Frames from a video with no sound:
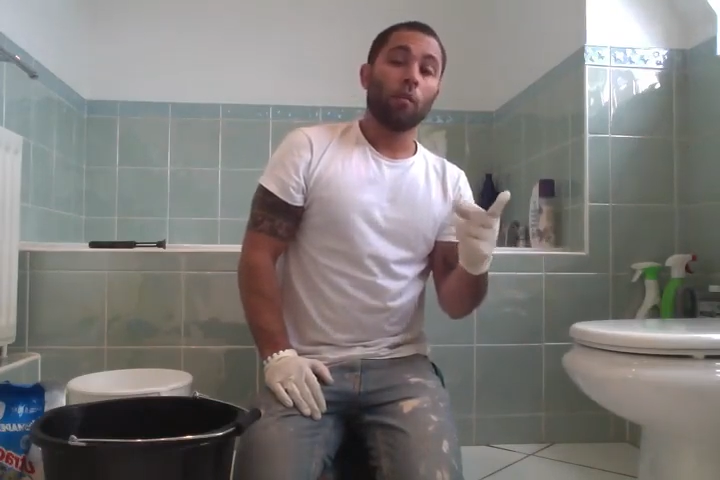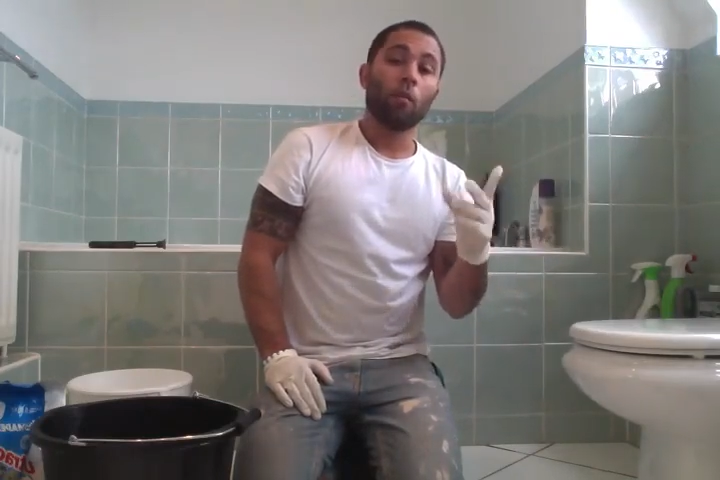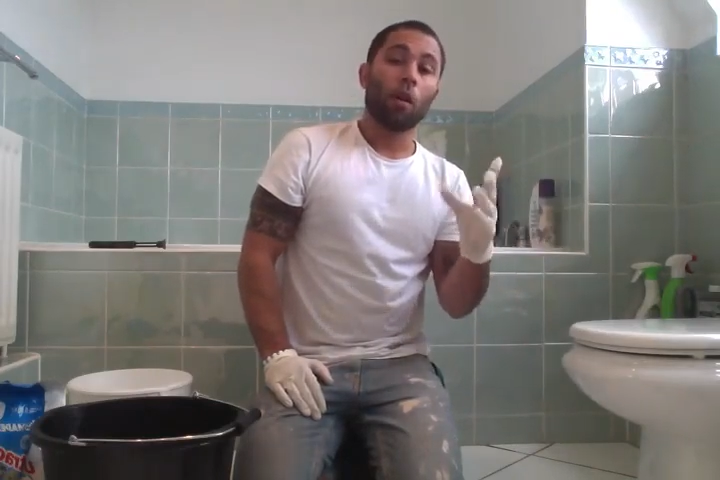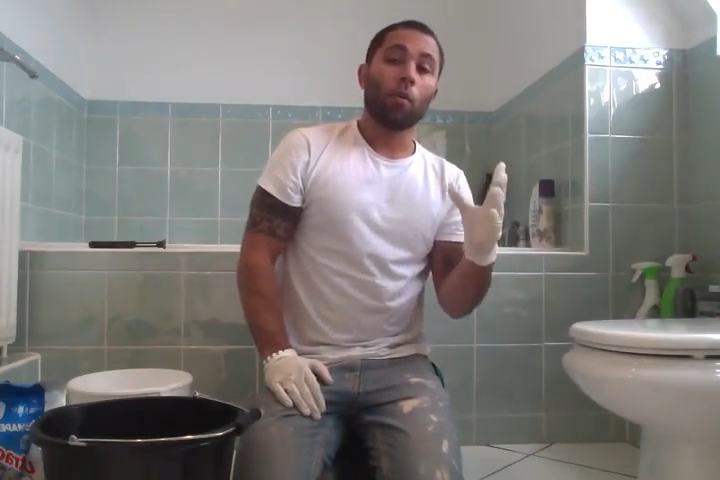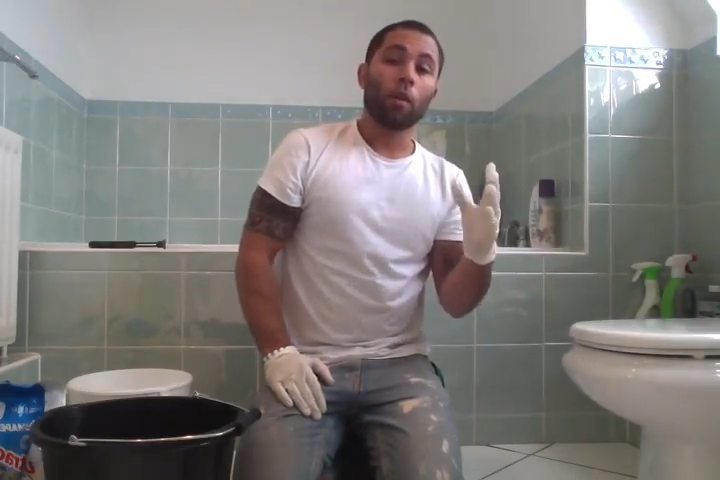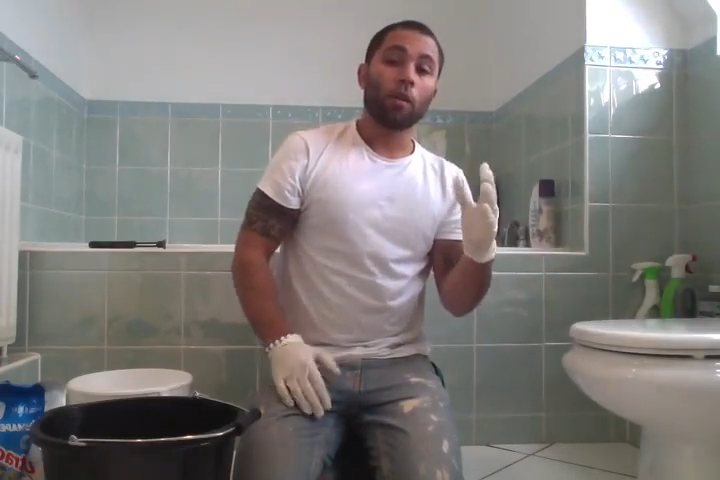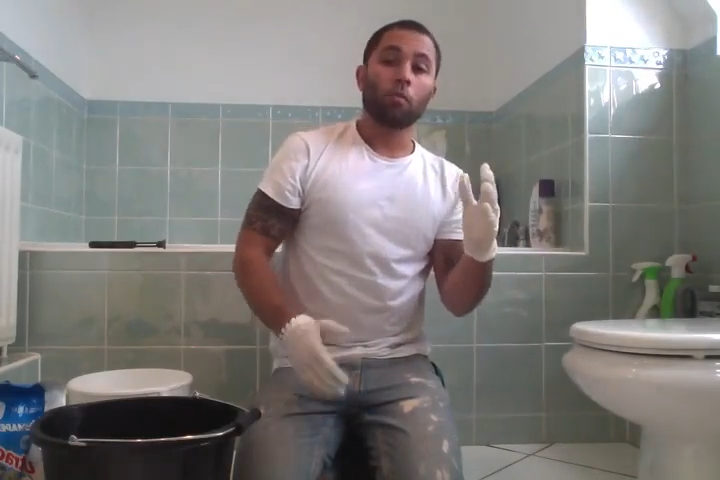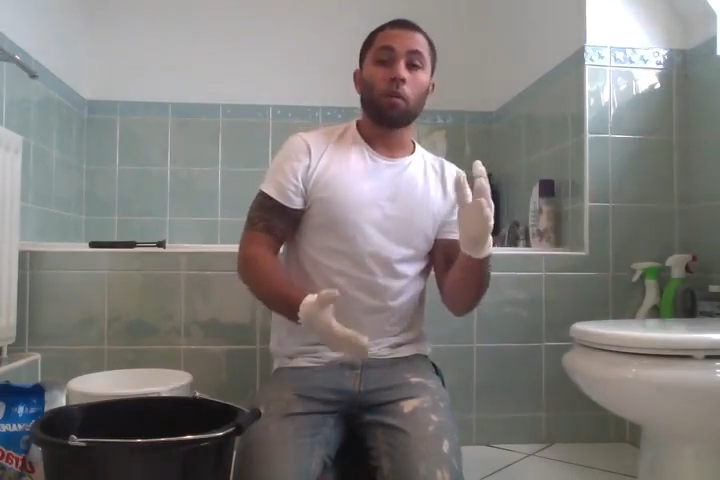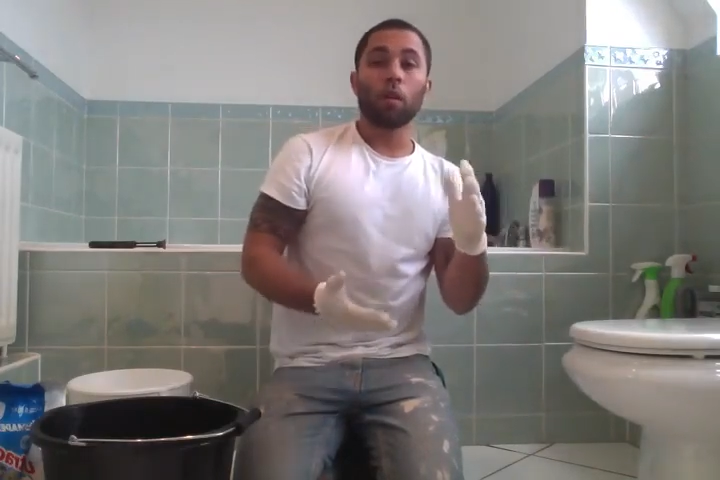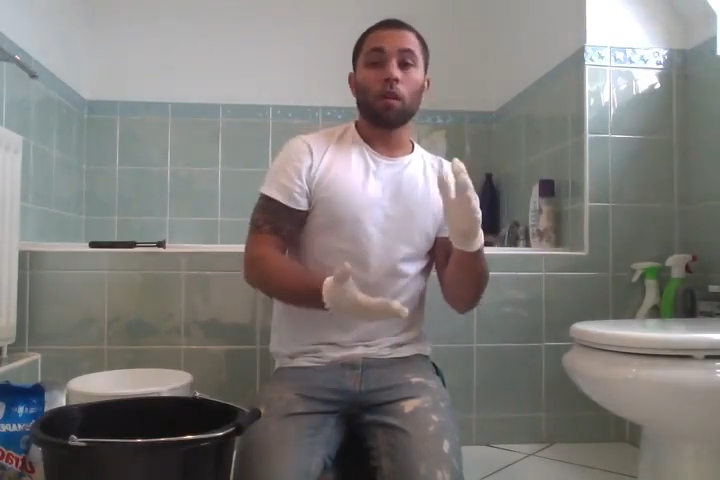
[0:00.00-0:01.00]
always
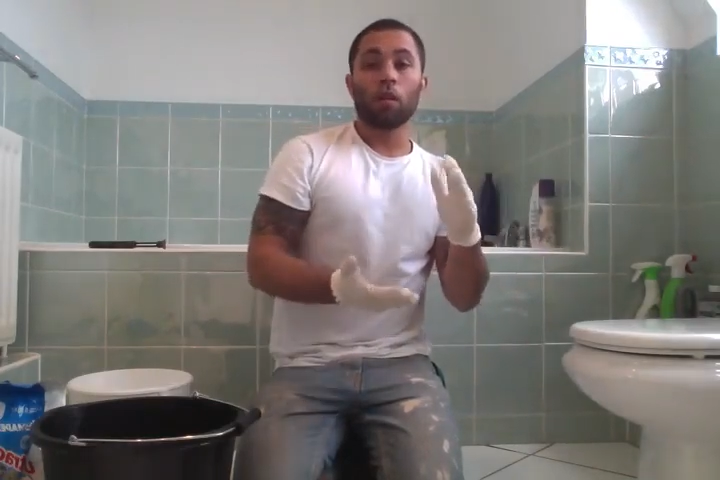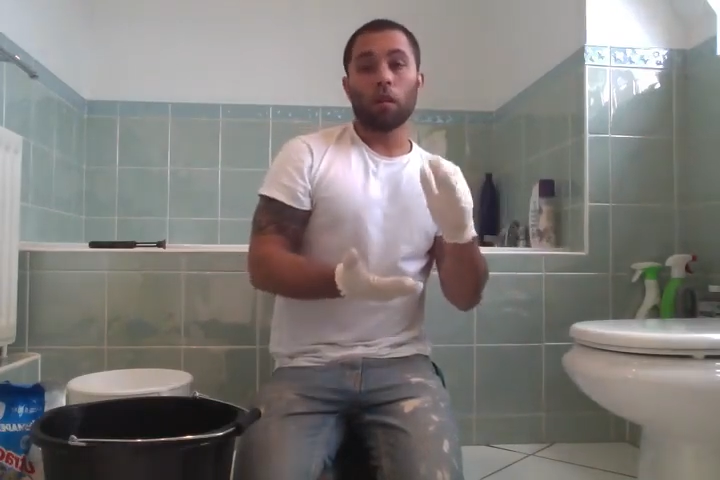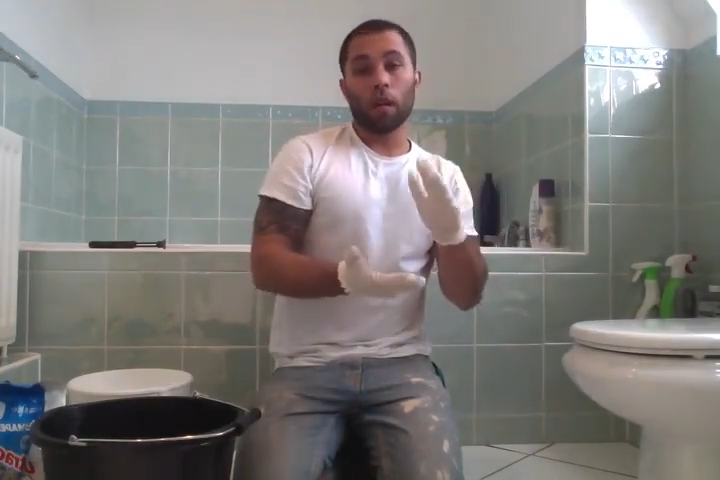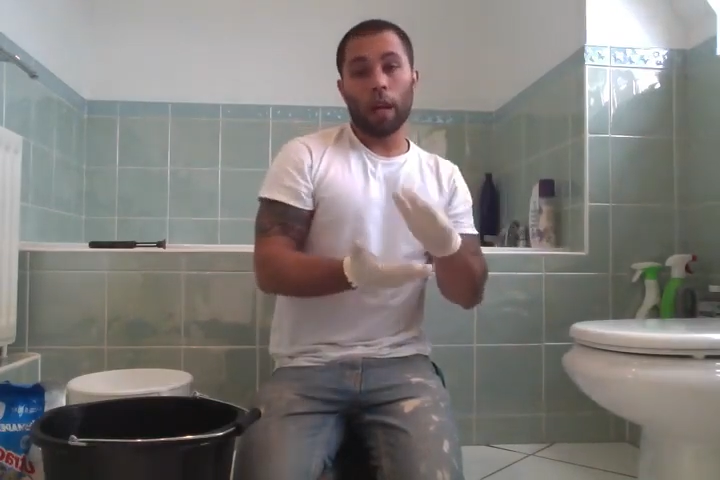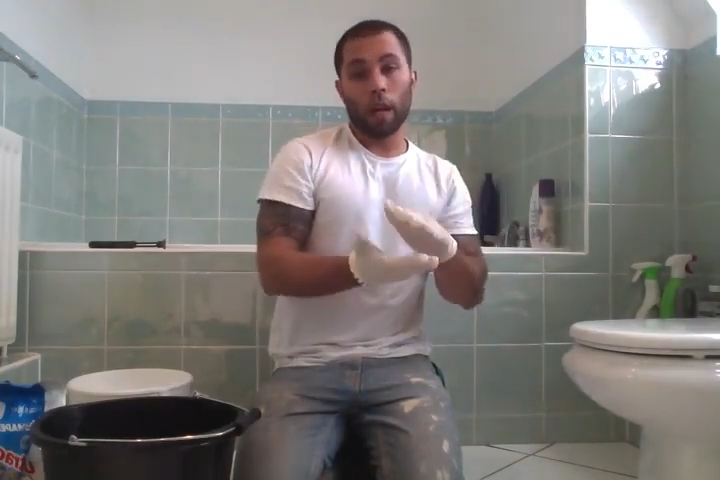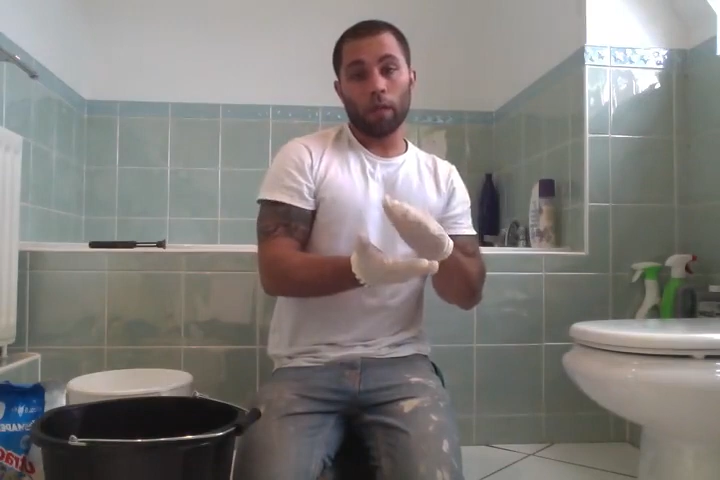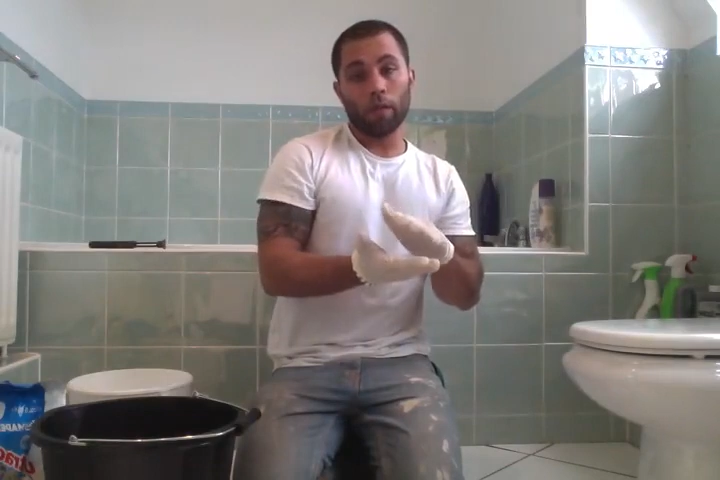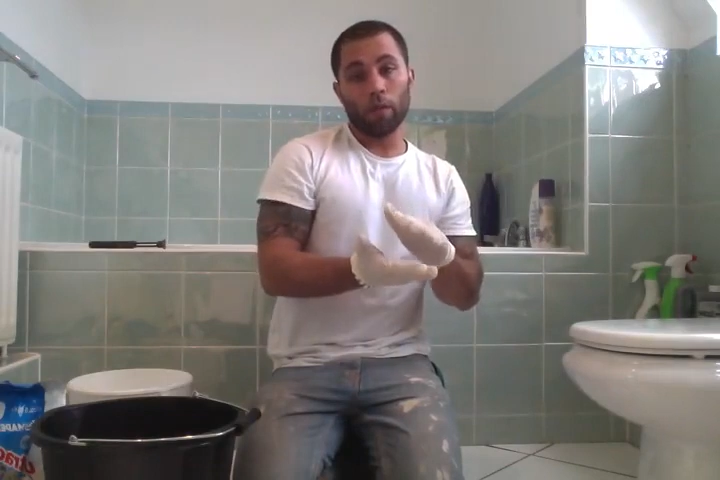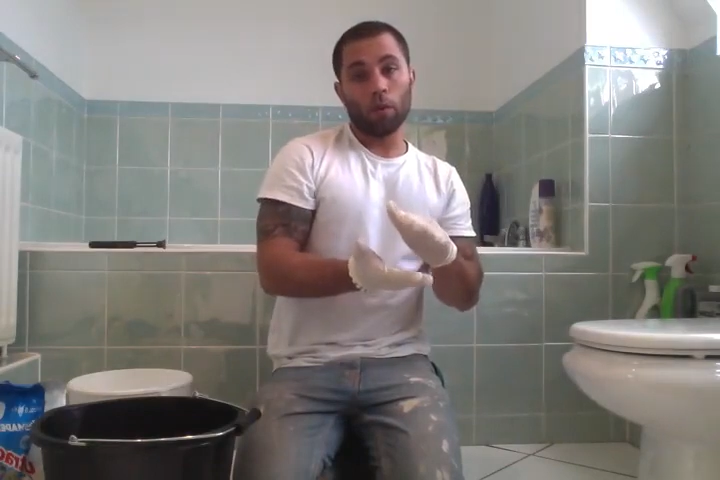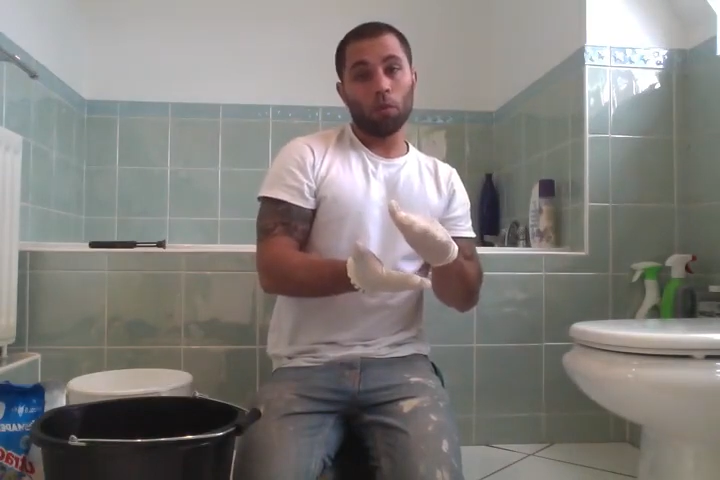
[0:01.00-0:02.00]
be a
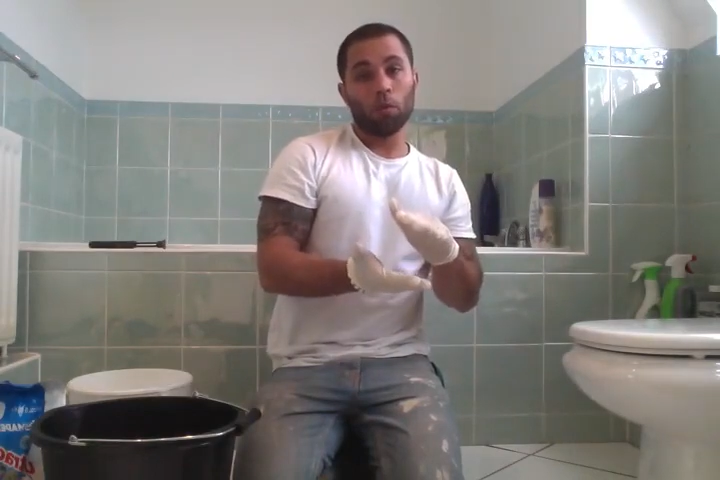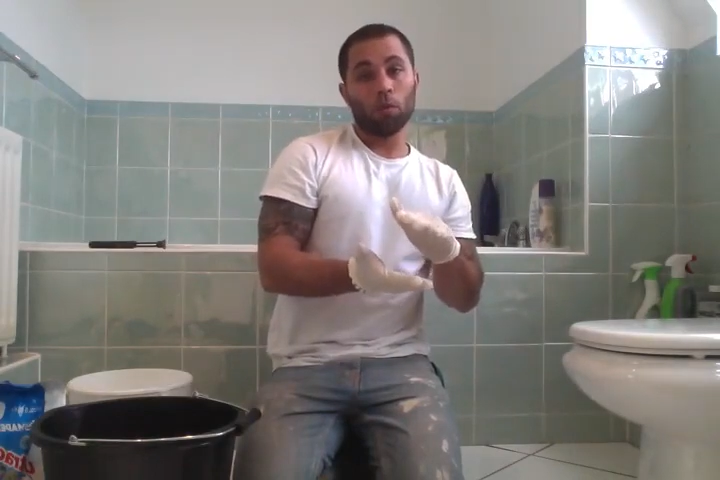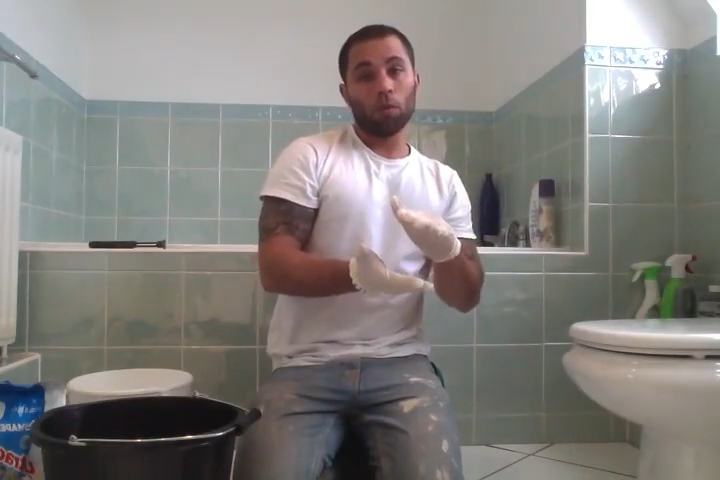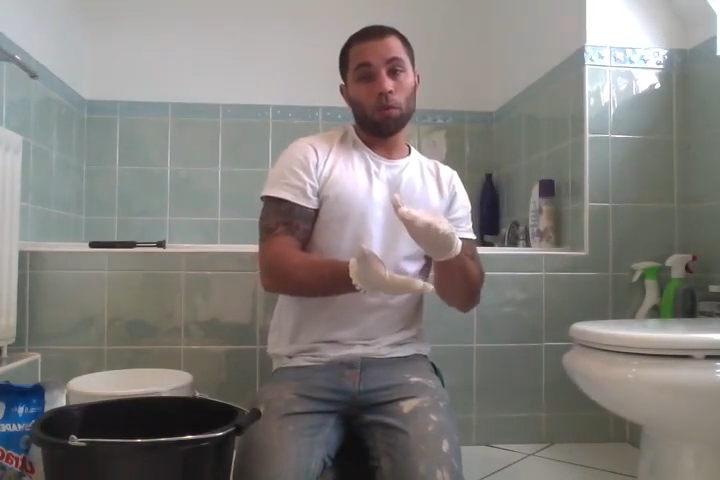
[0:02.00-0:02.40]
half full